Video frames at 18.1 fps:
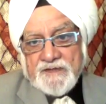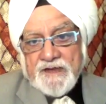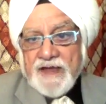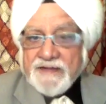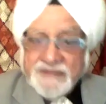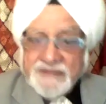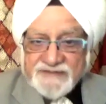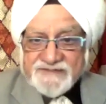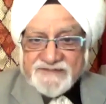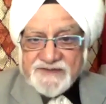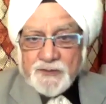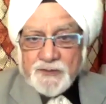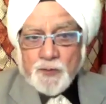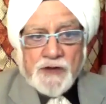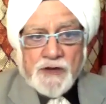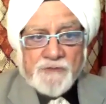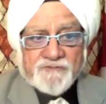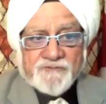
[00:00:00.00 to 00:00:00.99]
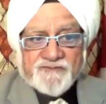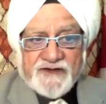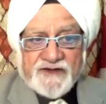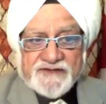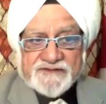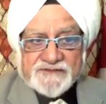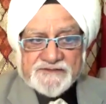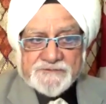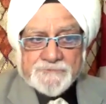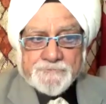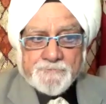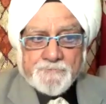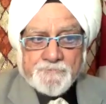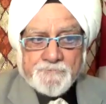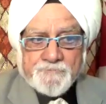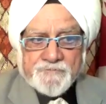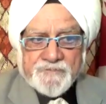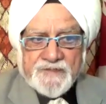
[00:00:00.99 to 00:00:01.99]
and then see who comes first.
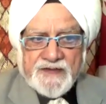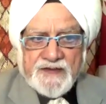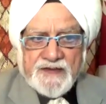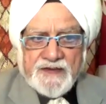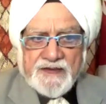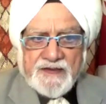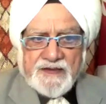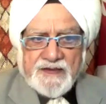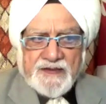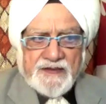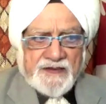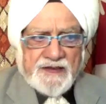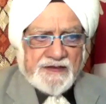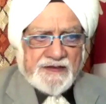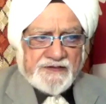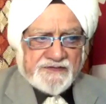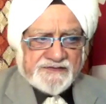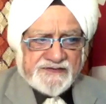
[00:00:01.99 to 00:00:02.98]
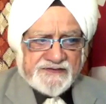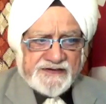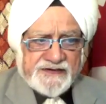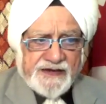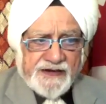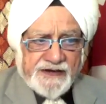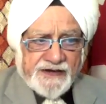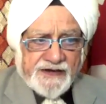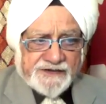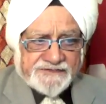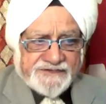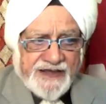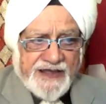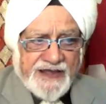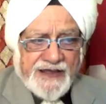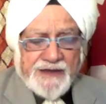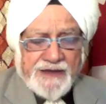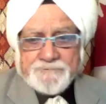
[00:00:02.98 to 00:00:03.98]
You see, the
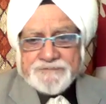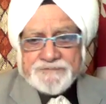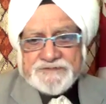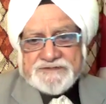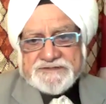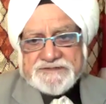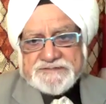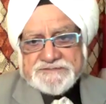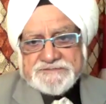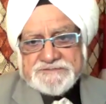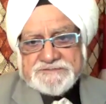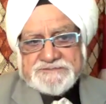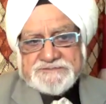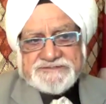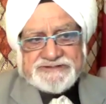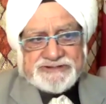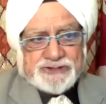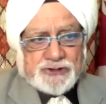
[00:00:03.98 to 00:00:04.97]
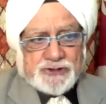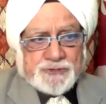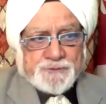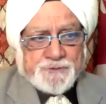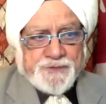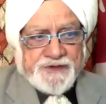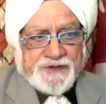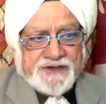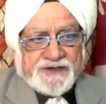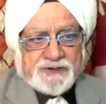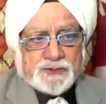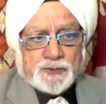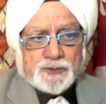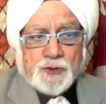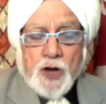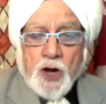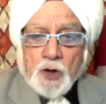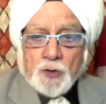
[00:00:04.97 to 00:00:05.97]
attempt should be
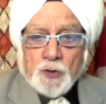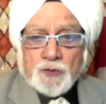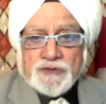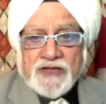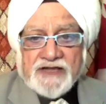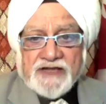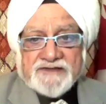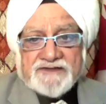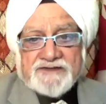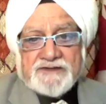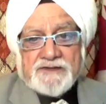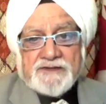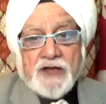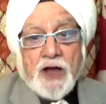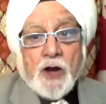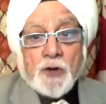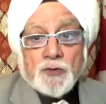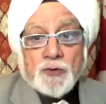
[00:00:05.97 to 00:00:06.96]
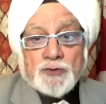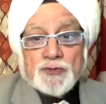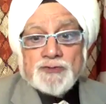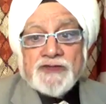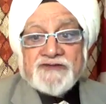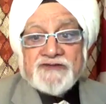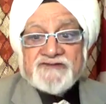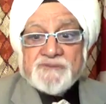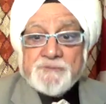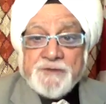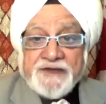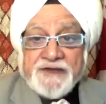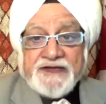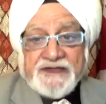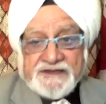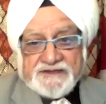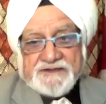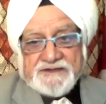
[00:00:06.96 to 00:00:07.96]
to outdo the
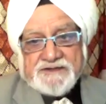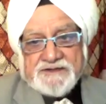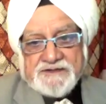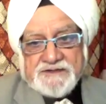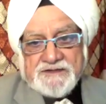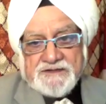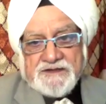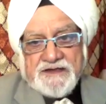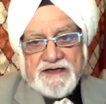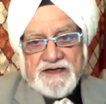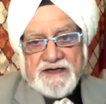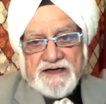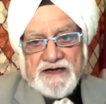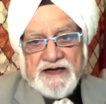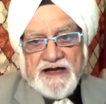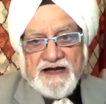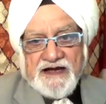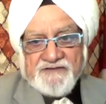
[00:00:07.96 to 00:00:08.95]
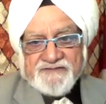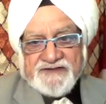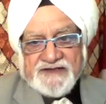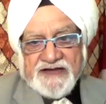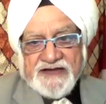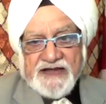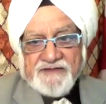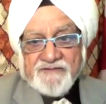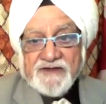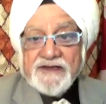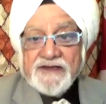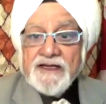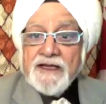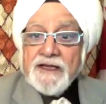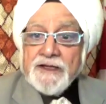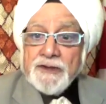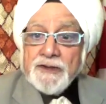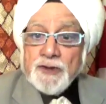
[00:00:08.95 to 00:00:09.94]
speed of the rival,
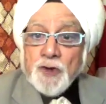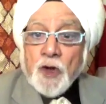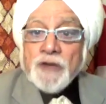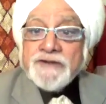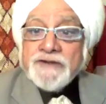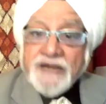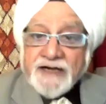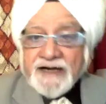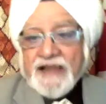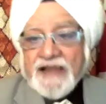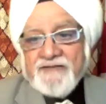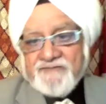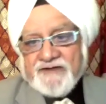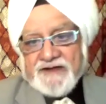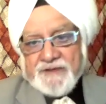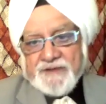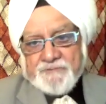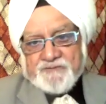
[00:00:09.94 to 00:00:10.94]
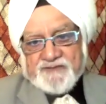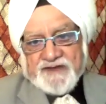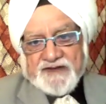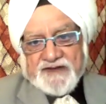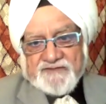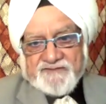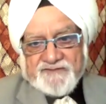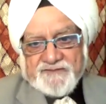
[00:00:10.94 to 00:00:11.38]
not the rival himself.